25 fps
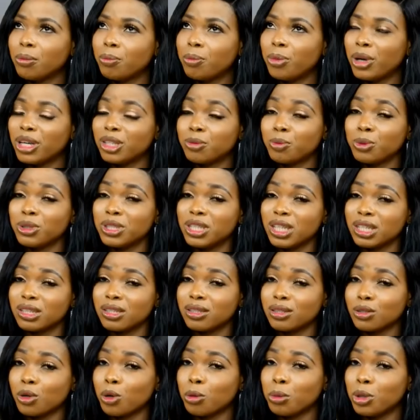pet project
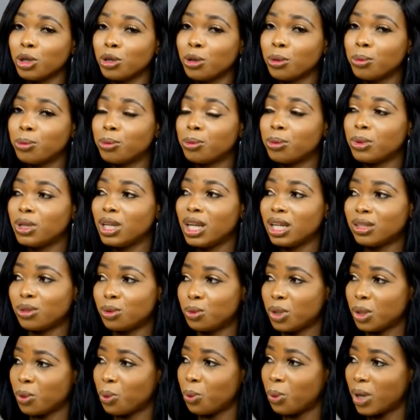is coming up next
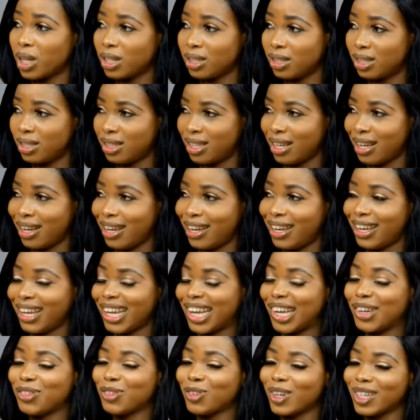week Wednesday
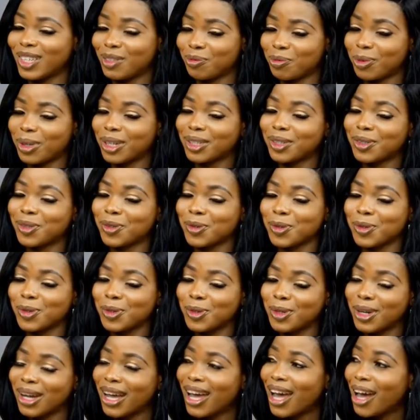in respect
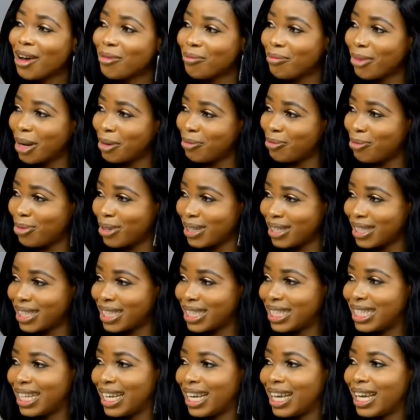to my
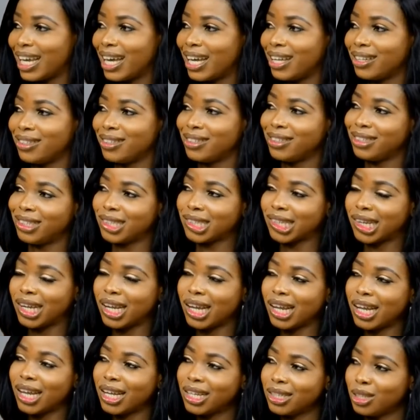birthday and
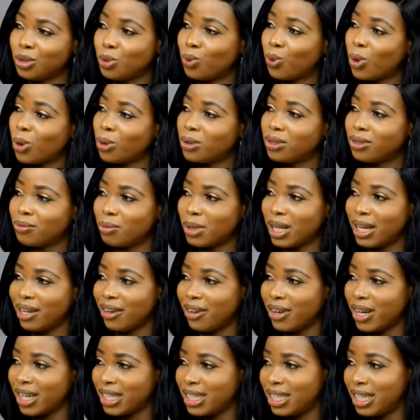the World
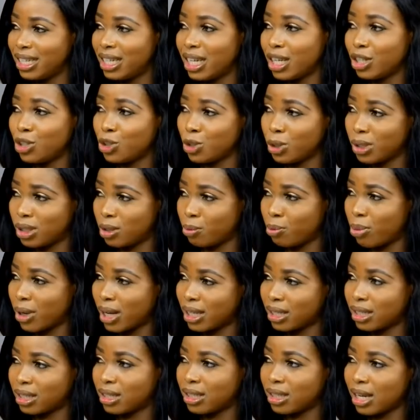Malaria Day that just
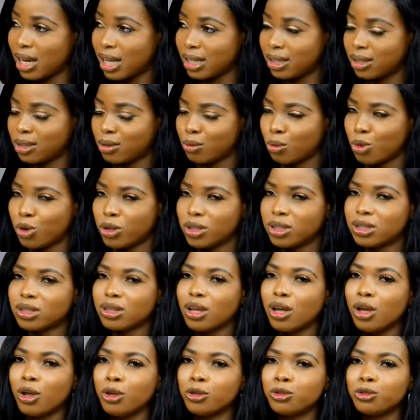passed last month.
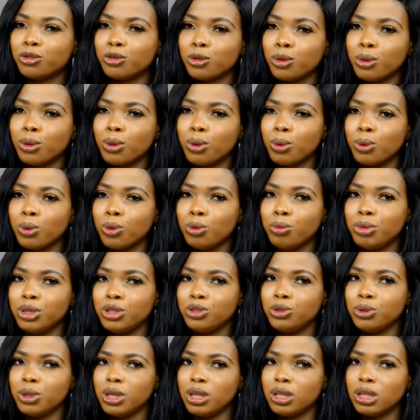So we'll be
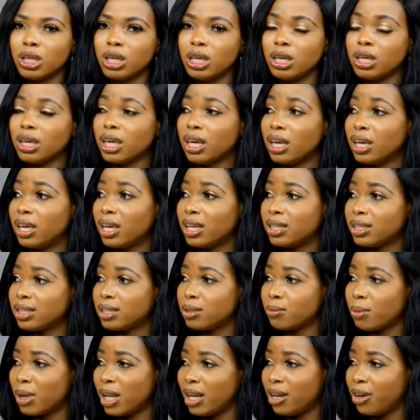doing Kick
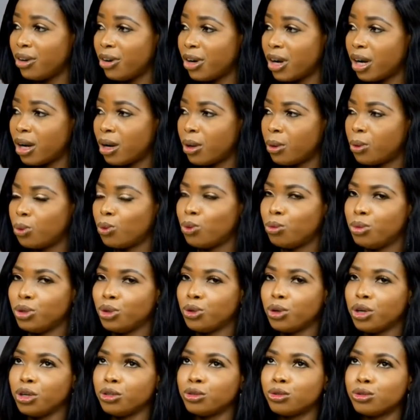Against Malaria. We'll be
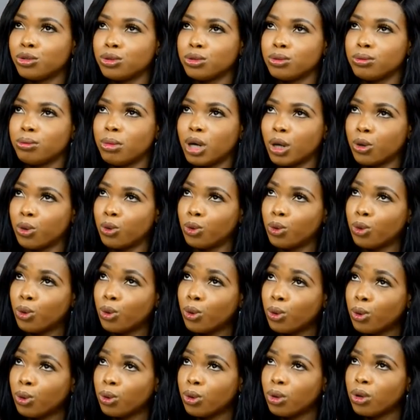going to
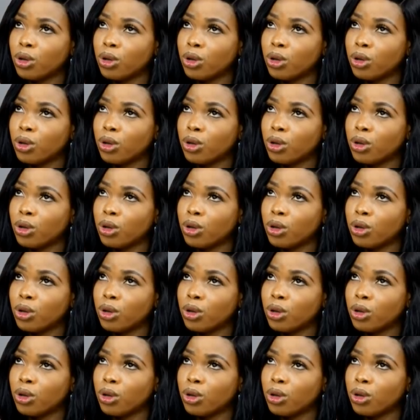Makoko